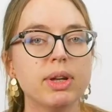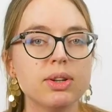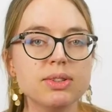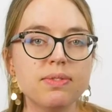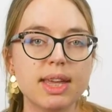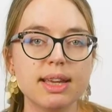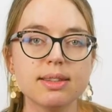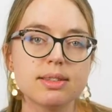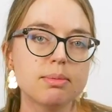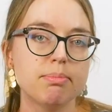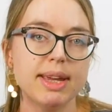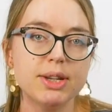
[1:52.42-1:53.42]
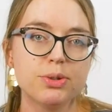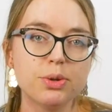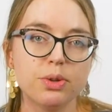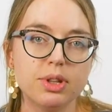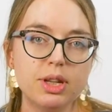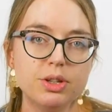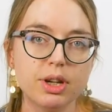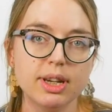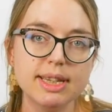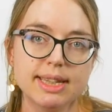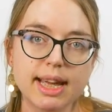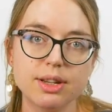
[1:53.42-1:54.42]
Because of this, make sure that you
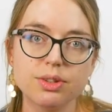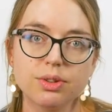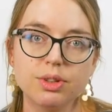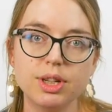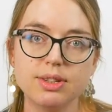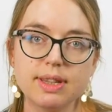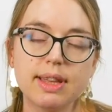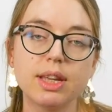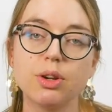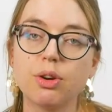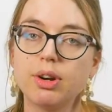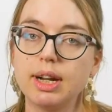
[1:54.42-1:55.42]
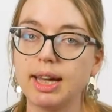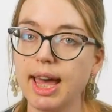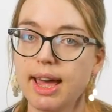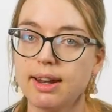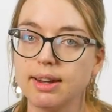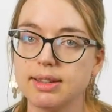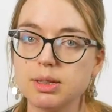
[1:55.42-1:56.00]
don't intend on using that URL again